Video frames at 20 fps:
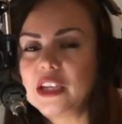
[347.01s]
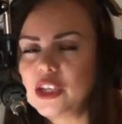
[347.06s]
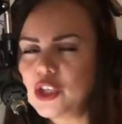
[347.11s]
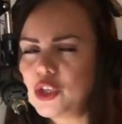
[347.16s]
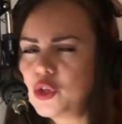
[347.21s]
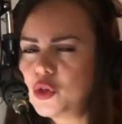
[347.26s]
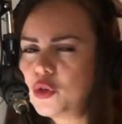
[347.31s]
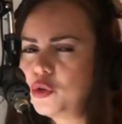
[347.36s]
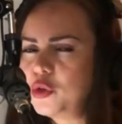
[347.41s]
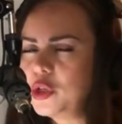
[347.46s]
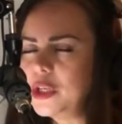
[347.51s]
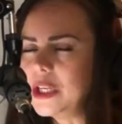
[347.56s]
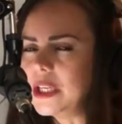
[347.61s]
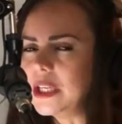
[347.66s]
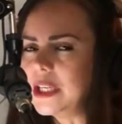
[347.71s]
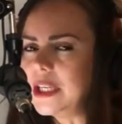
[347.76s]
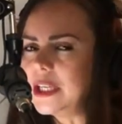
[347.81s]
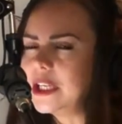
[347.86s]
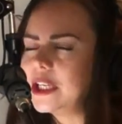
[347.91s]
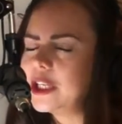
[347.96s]

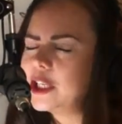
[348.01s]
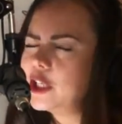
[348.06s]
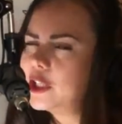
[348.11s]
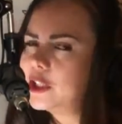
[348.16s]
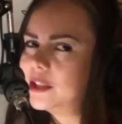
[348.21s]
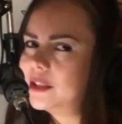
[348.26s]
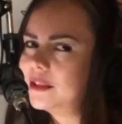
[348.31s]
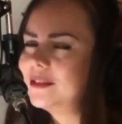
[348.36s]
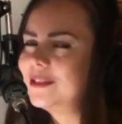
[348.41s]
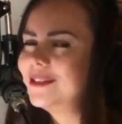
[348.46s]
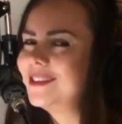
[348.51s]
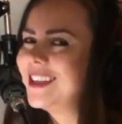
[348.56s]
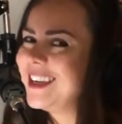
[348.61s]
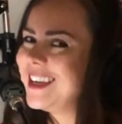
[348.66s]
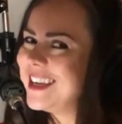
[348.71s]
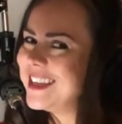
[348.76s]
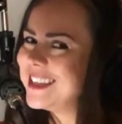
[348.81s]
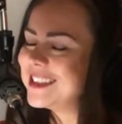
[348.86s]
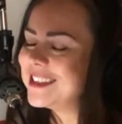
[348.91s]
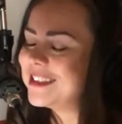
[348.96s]
really learned the
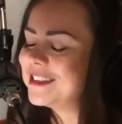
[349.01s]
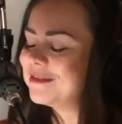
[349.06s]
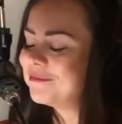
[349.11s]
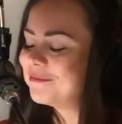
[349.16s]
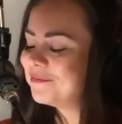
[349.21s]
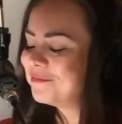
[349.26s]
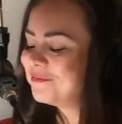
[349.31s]
lesson.